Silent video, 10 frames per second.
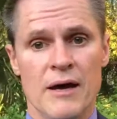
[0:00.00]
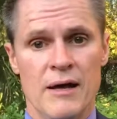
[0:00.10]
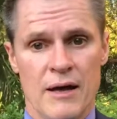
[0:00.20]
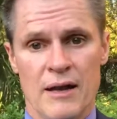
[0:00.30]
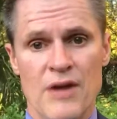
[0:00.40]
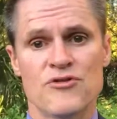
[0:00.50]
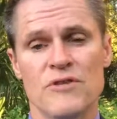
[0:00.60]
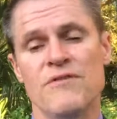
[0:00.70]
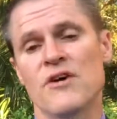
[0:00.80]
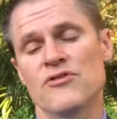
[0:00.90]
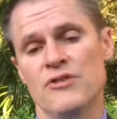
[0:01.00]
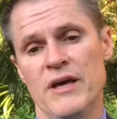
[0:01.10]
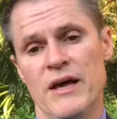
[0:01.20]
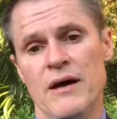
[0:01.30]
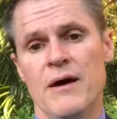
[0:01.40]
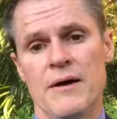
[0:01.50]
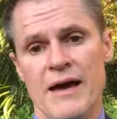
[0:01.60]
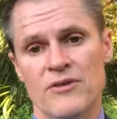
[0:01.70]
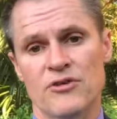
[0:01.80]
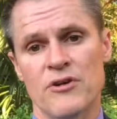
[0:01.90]
a luncheon function there
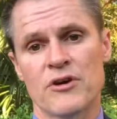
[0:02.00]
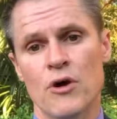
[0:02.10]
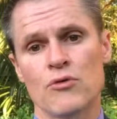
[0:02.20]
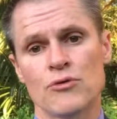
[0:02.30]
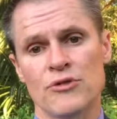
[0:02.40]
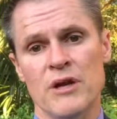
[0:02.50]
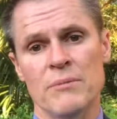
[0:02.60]
outside the Cultural Centre,